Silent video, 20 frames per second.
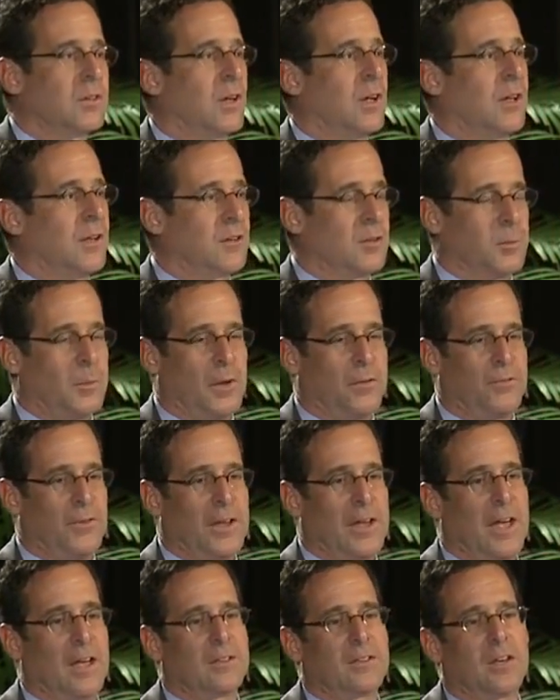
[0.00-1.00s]
There's a
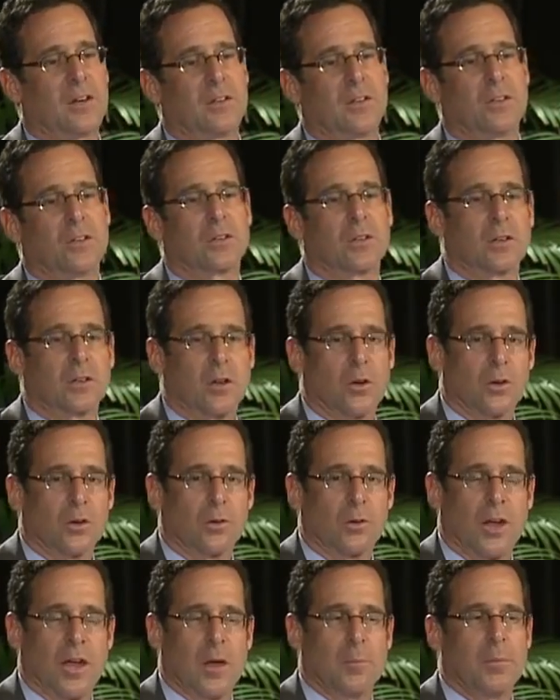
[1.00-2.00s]
buffet out there that you're going to go and
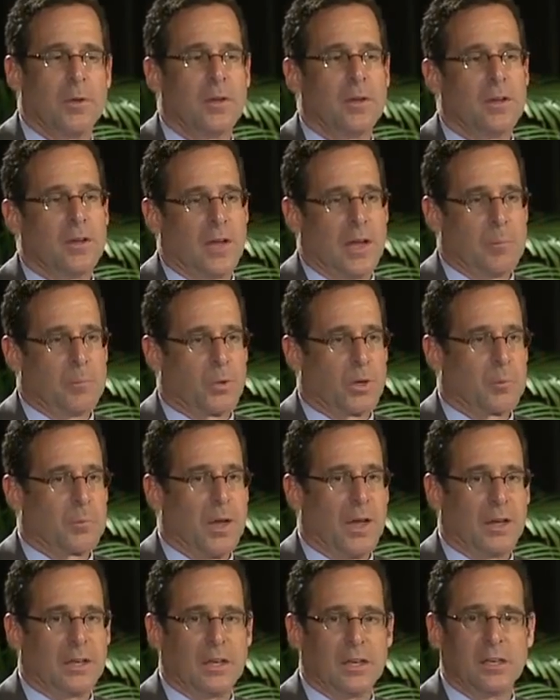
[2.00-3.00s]
grab and bring
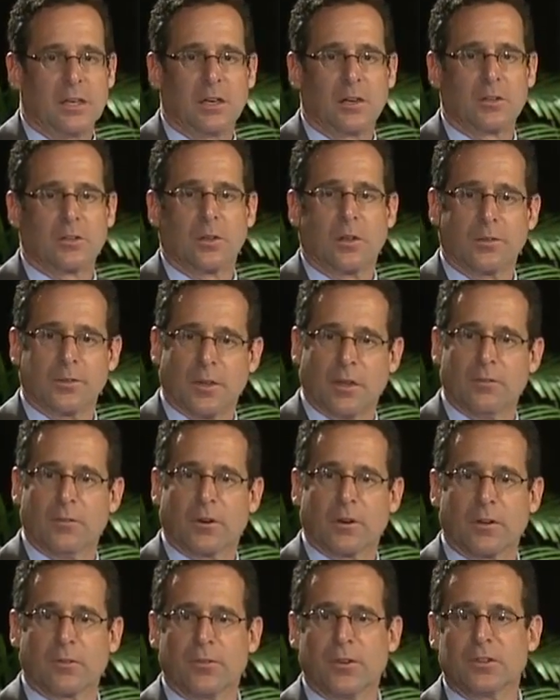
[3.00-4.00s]
back in here. It's all done
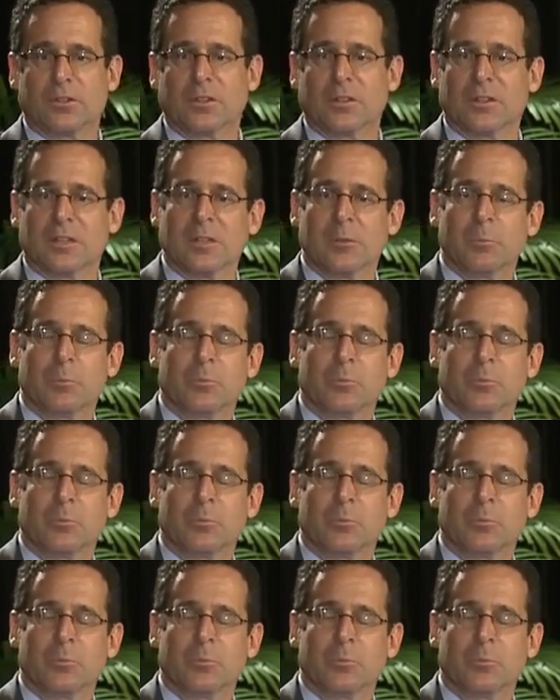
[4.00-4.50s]
very efficiently.